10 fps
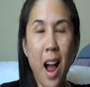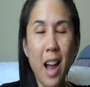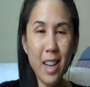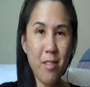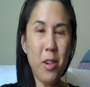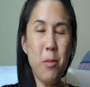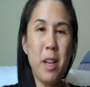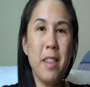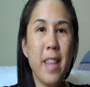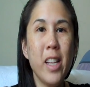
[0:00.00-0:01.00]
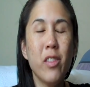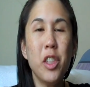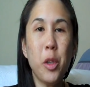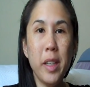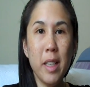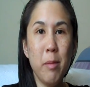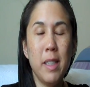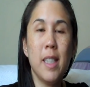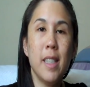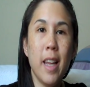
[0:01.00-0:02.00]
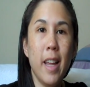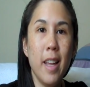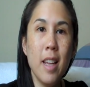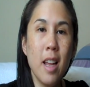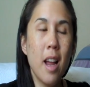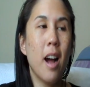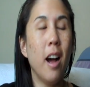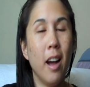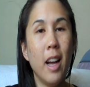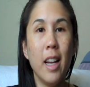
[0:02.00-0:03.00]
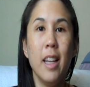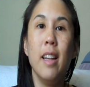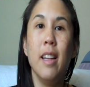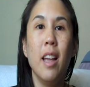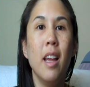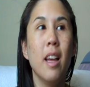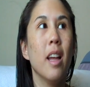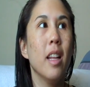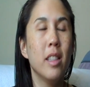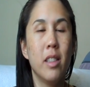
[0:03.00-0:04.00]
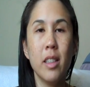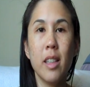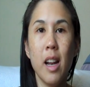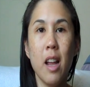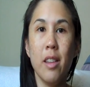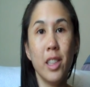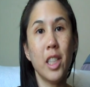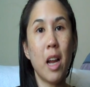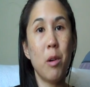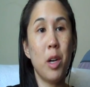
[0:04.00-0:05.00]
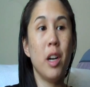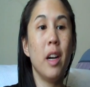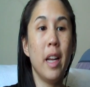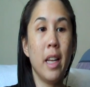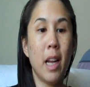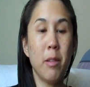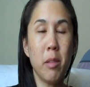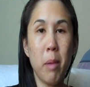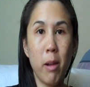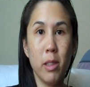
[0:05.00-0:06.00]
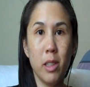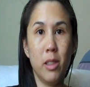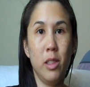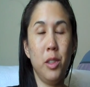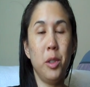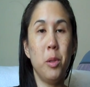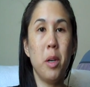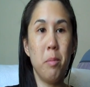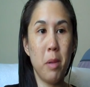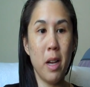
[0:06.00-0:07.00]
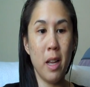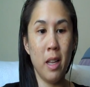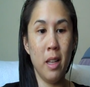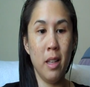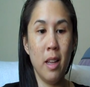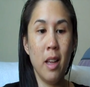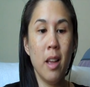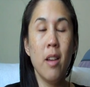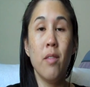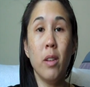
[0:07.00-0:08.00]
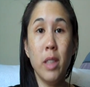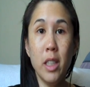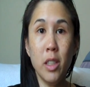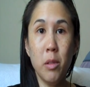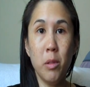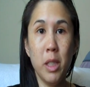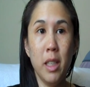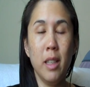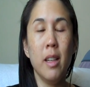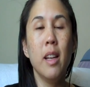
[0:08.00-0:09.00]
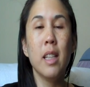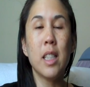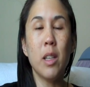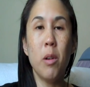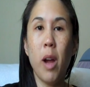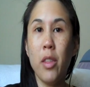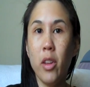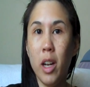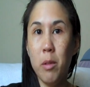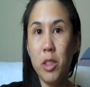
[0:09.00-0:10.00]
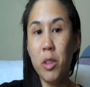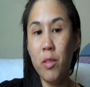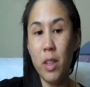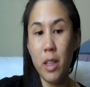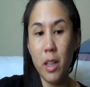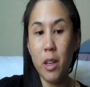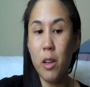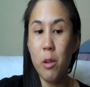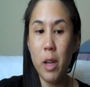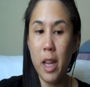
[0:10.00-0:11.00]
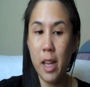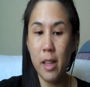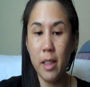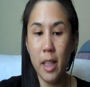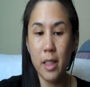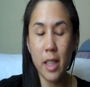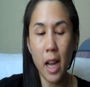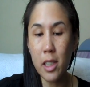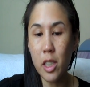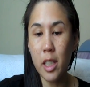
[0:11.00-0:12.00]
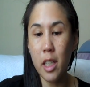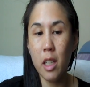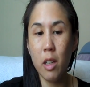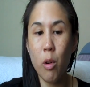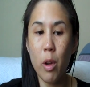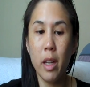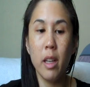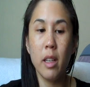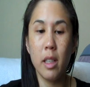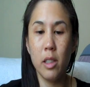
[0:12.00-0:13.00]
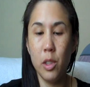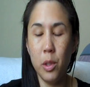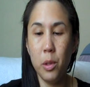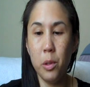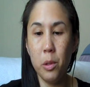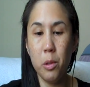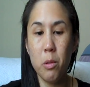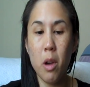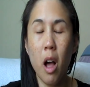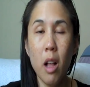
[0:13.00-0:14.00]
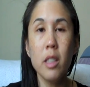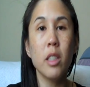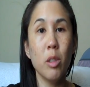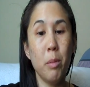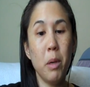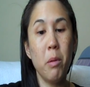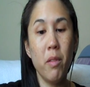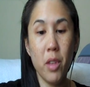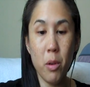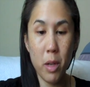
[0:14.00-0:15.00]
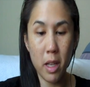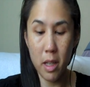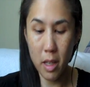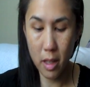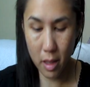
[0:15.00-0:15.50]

Hi everyone, thanks for joining me today. I just got out of the shower and I was about to do my foundation routine, so I thought I would do a video, and it's actually going to also be reviewing